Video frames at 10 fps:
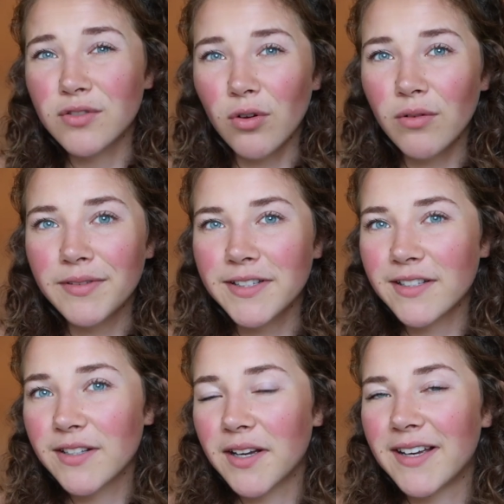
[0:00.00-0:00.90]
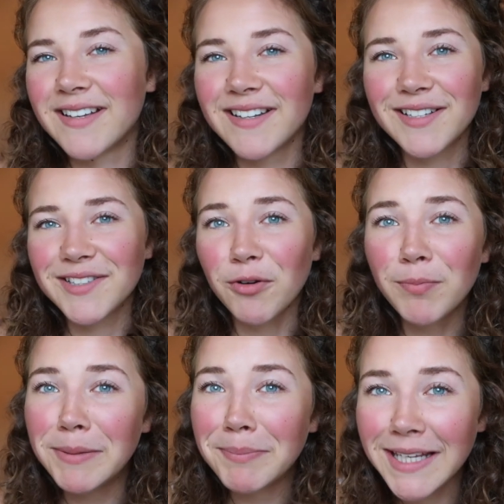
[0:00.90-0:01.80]

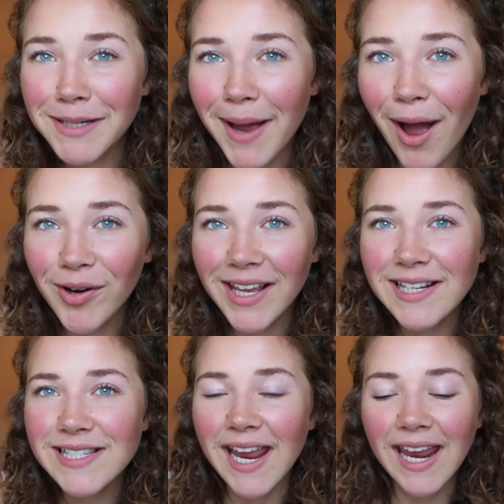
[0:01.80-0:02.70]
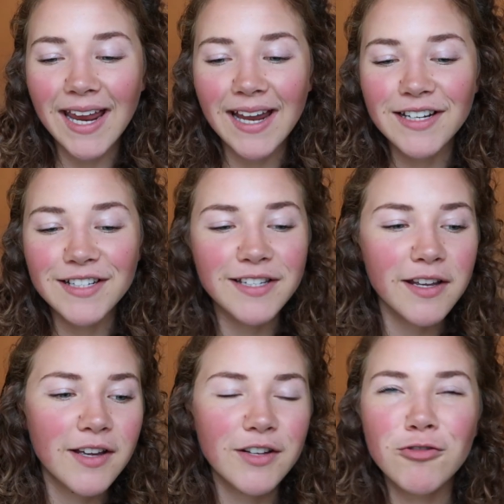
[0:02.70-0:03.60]
don't be mean about it, and
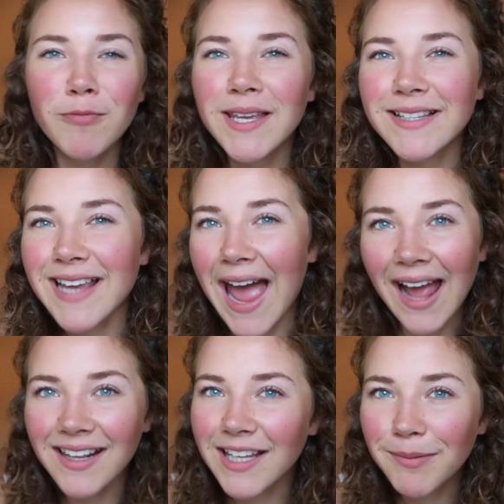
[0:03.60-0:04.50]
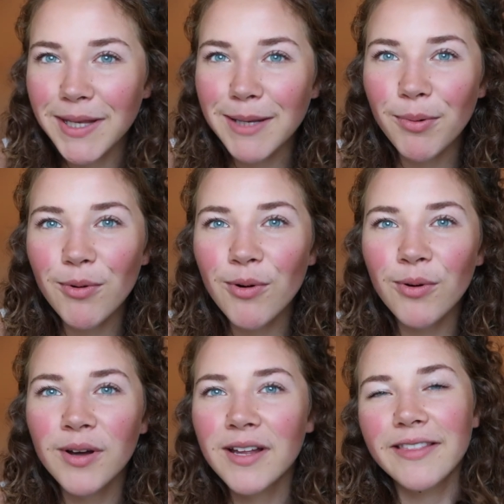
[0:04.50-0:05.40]
don't be attacking
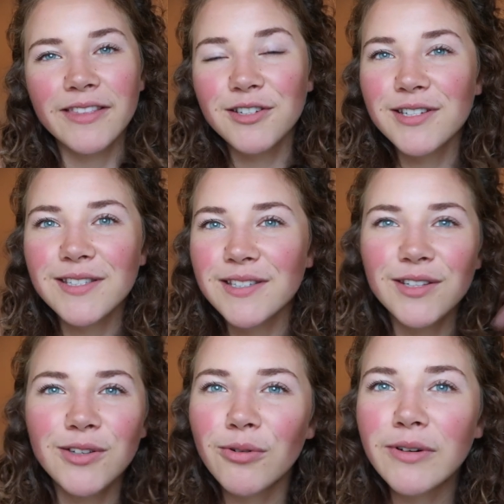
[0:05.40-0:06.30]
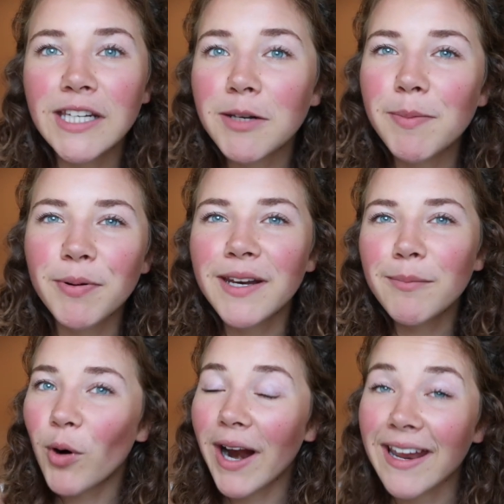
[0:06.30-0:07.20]
people. You don't need to be
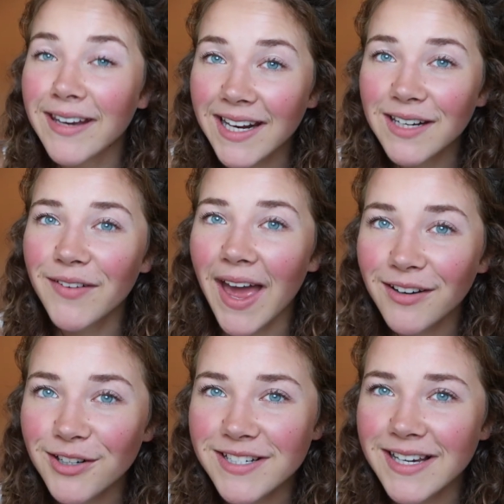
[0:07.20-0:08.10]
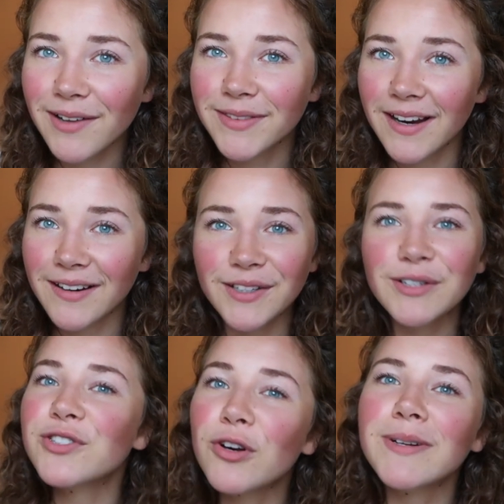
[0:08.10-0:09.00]
putting more negative energy out there.
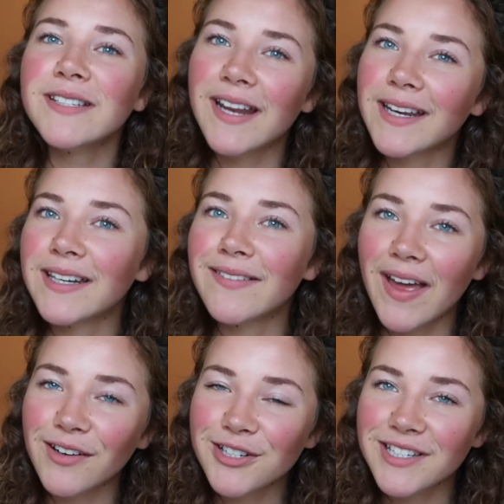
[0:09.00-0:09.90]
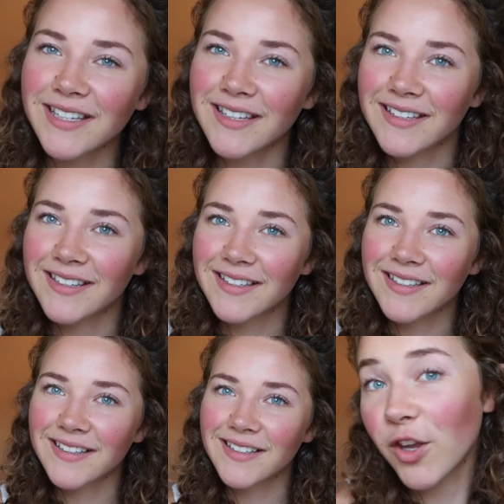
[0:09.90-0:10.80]
There's so much negative energy.
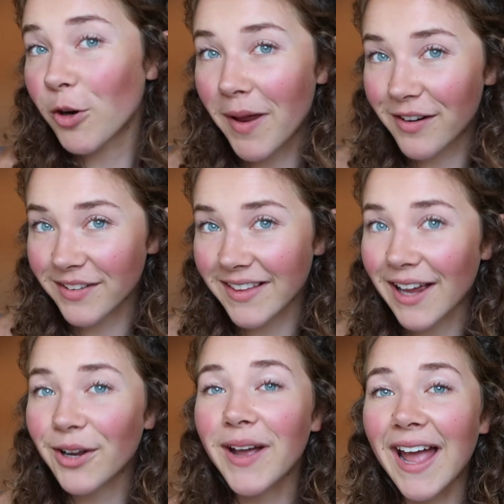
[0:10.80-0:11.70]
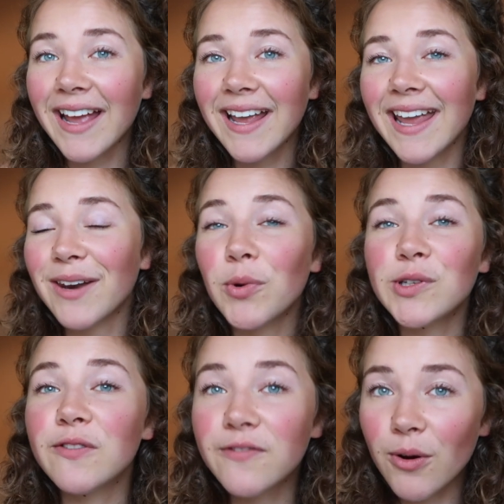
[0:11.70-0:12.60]
You're better than that, okay? And
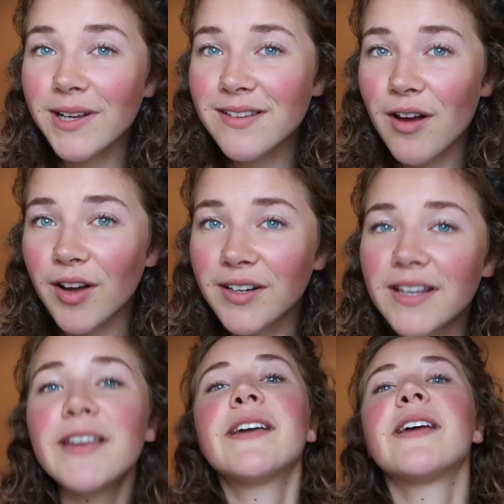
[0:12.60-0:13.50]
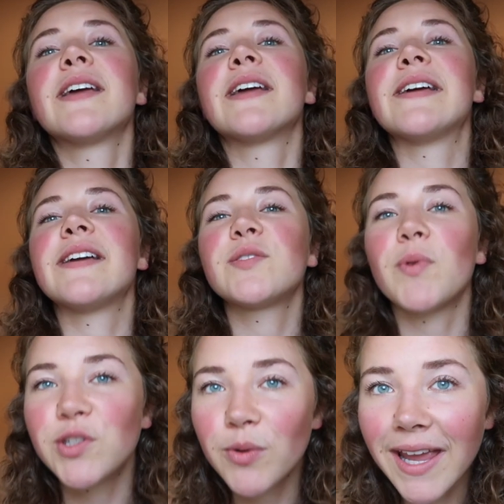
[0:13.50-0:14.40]
what you focus on is
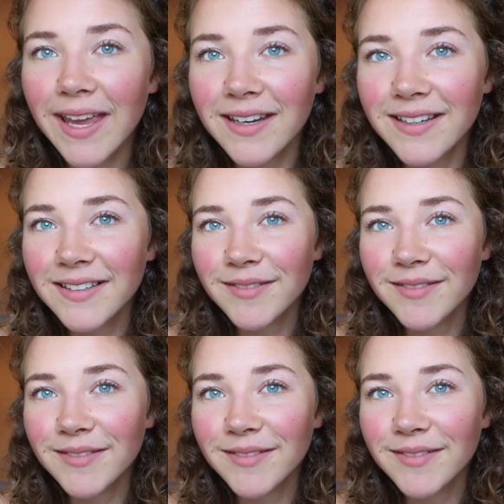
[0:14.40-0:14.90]
what you get,